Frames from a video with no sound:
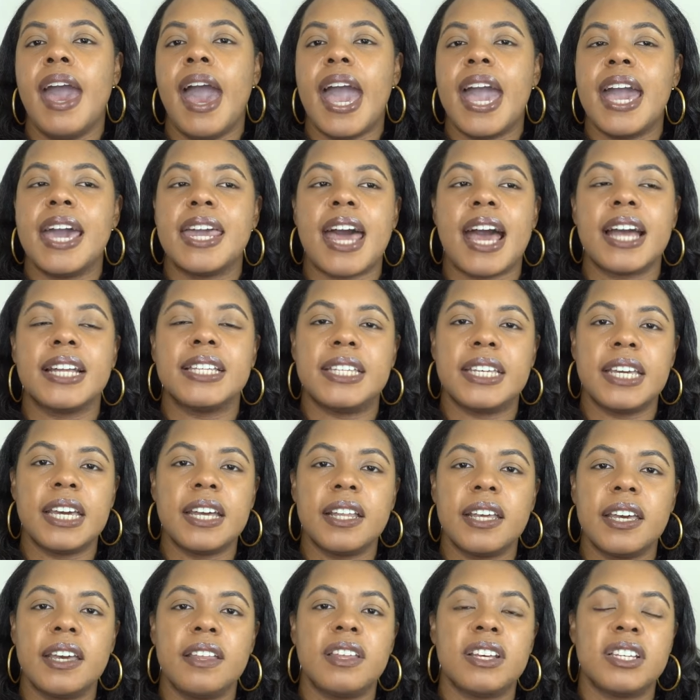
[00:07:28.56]
And
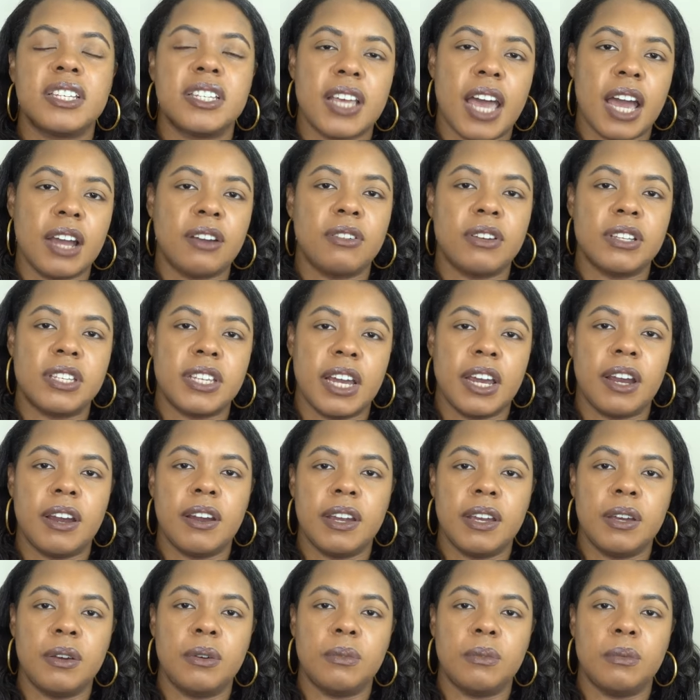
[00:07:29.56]
ideally, the
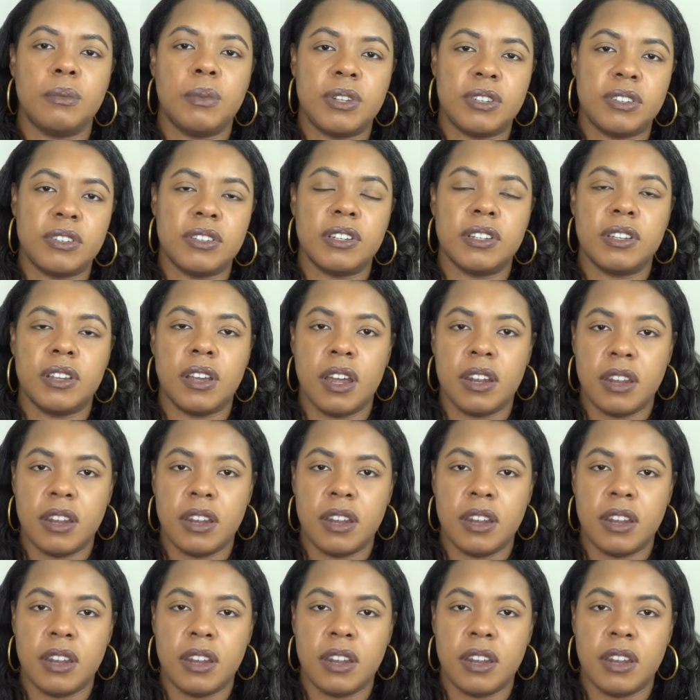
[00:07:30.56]
secretary, which is an,